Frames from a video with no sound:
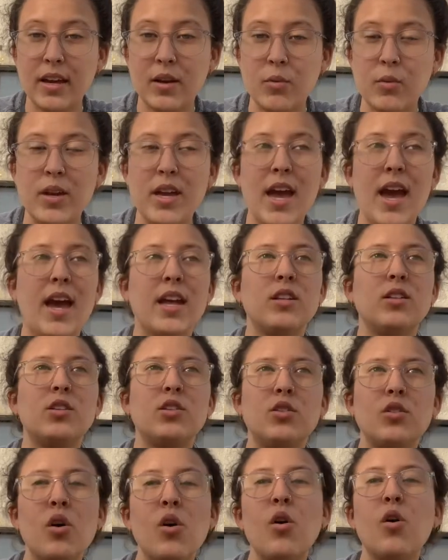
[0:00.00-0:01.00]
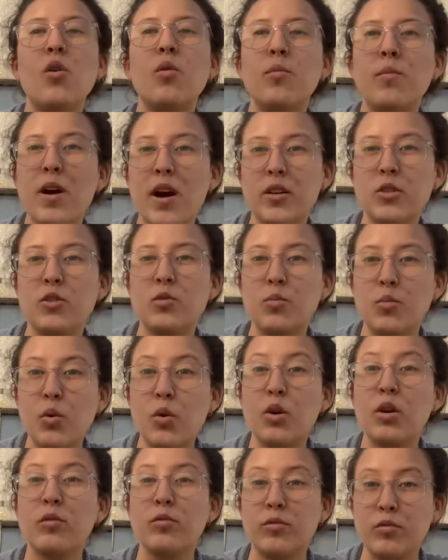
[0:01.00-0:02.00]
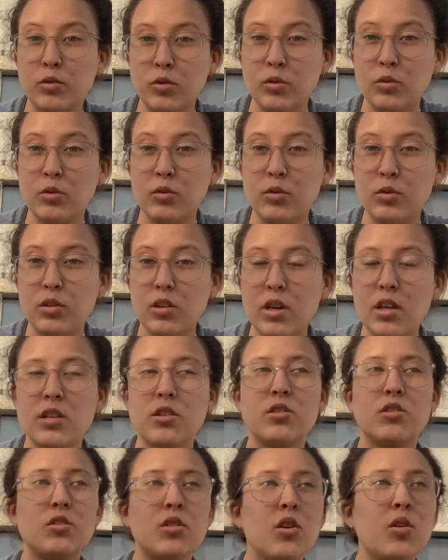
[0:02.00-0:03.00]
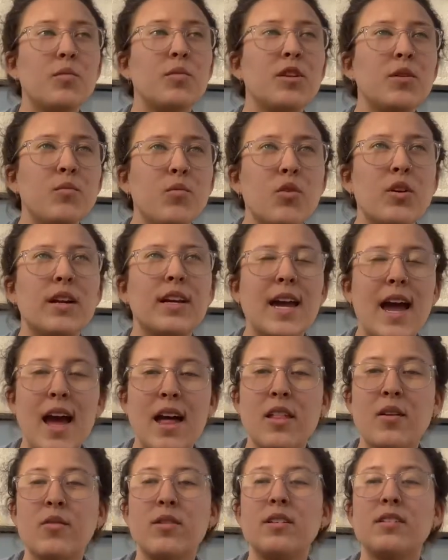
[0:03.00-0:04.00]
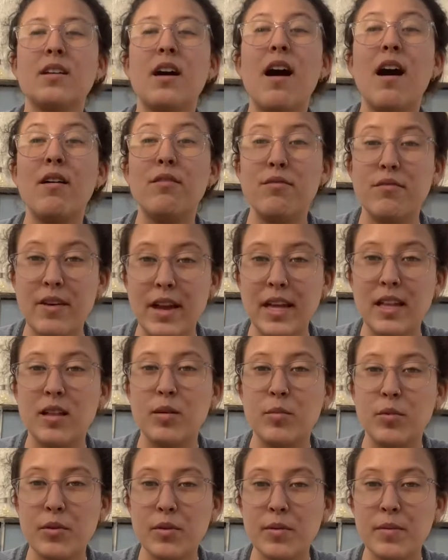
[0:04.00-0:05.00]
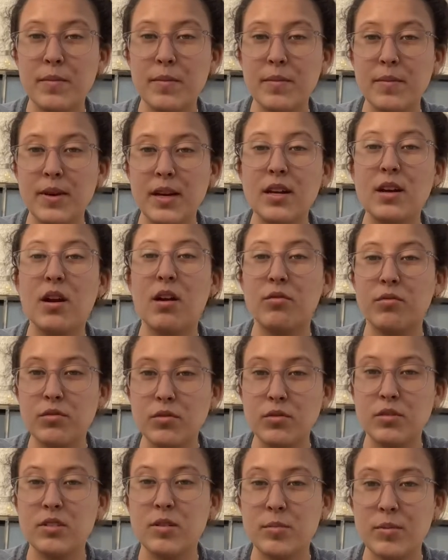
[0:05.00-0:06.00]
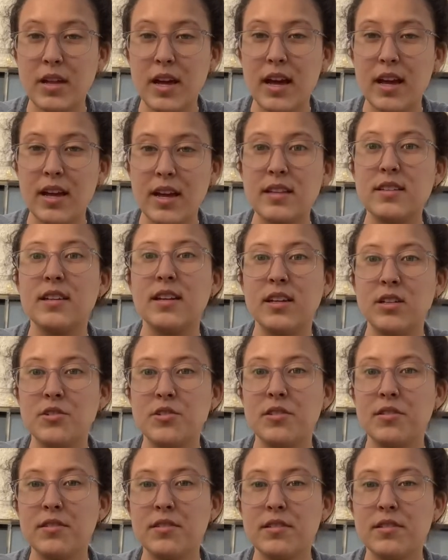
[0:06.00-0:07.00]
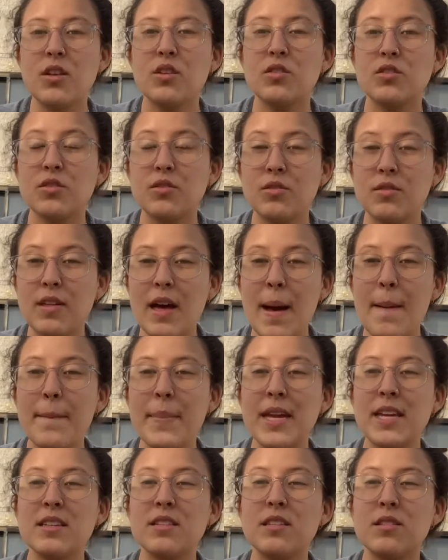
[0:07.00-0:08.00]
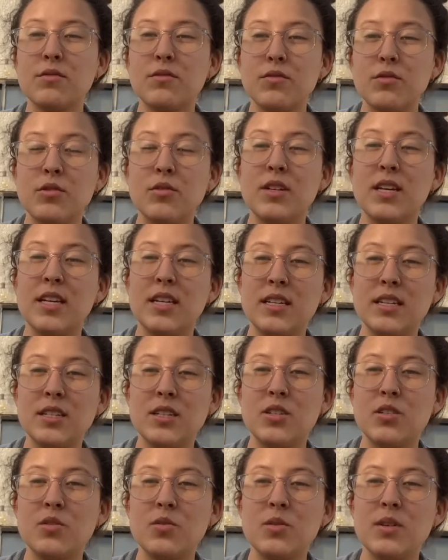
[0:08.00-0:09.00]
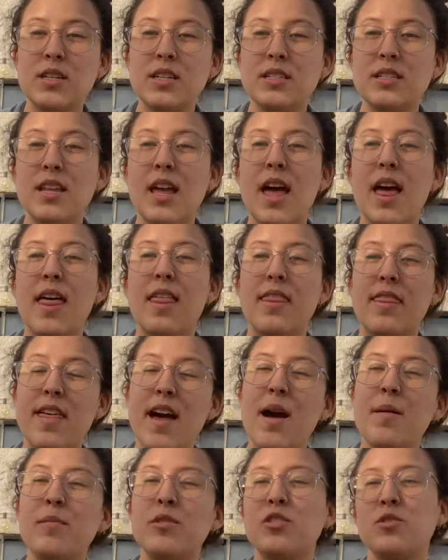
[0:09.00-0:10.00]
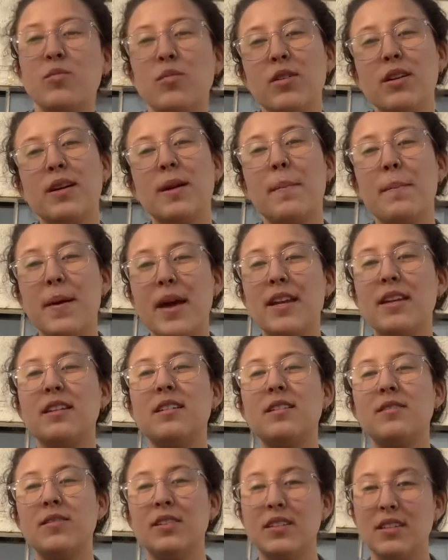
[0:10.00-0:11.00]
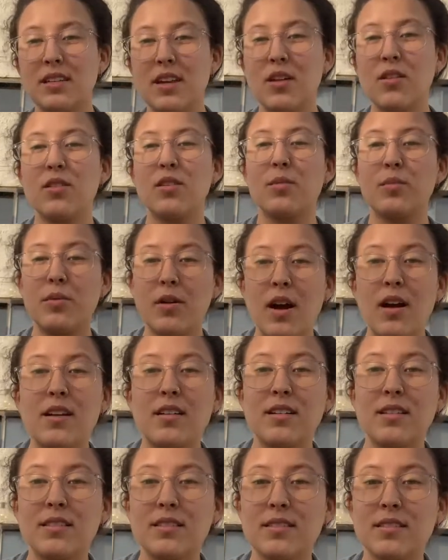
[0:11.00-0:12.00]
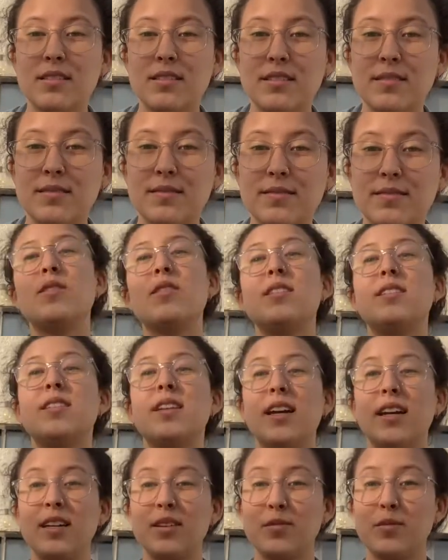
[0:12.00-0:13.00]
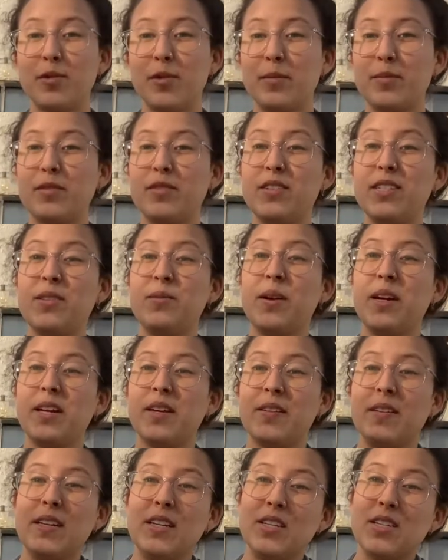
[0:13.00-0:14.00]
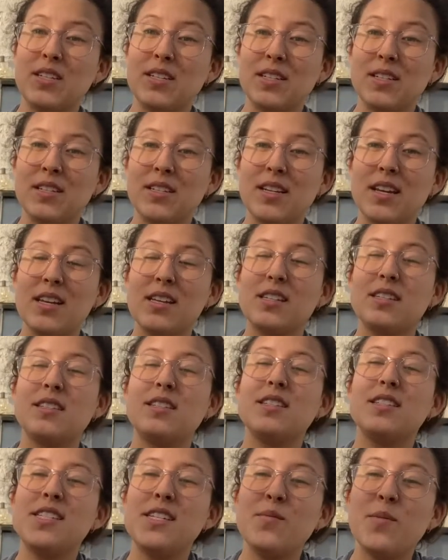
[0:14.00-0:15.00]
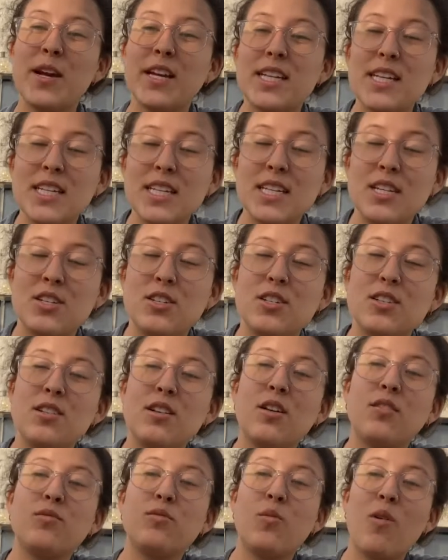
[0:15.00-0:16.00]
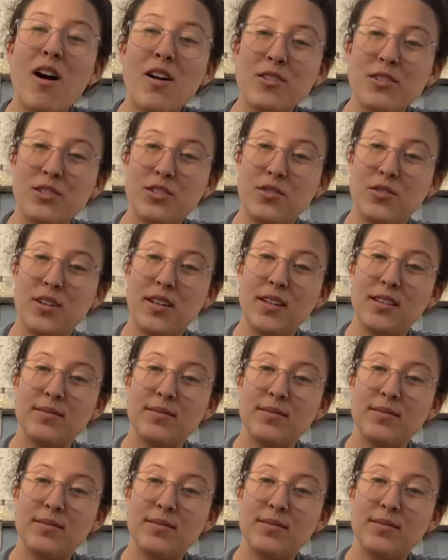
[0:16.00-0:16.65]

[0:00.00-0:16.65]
We had so much more food, so many more calories available in our food supply as a nation. So that makes the food industries that much more competitive to sell their products. Second form of deregulation is the deregulation of Wall Street.